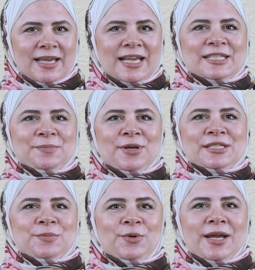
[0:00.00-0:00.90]

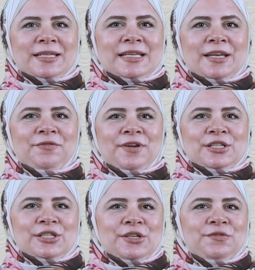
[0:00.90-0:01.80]
Express pride and
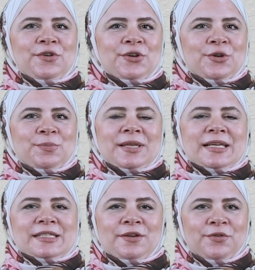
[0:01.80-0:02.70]
affection for your
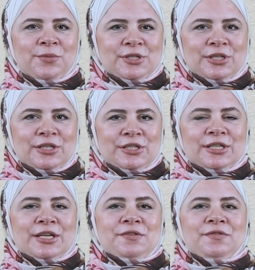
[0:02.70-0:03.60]
place of origin
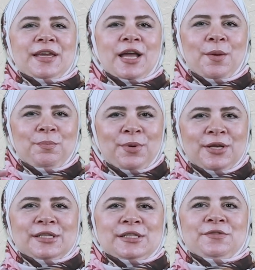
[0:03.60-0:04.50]
to convey a
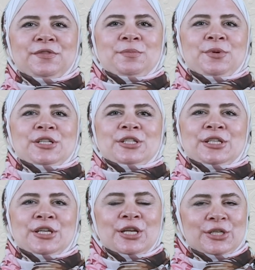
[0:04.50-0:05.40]
positive
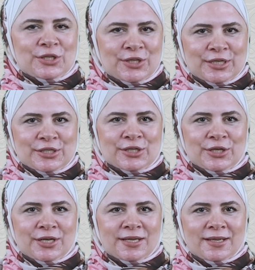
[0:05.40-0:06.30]
impression to the
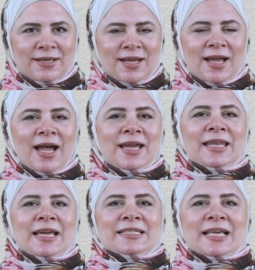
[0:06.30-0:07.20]
listener.
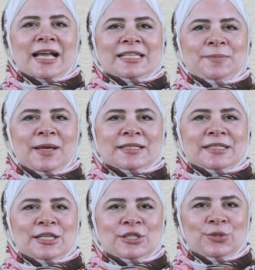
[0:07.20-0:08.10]
Highlight
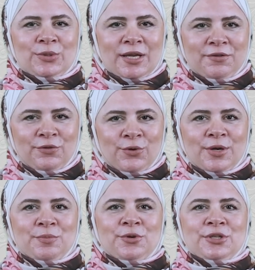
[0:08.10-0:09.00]
aspects that you love or
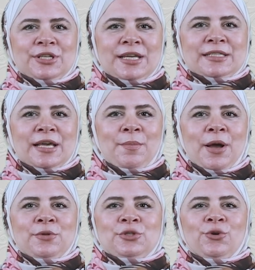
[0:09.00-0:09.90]
appreciate
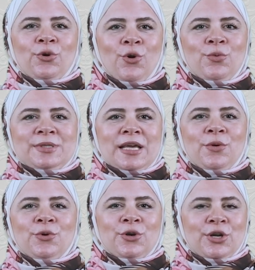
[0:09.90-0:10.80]
about your
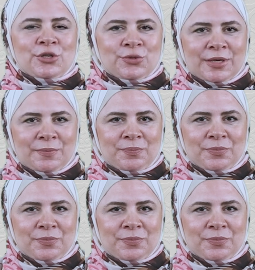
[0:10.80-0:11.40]
hometown or country.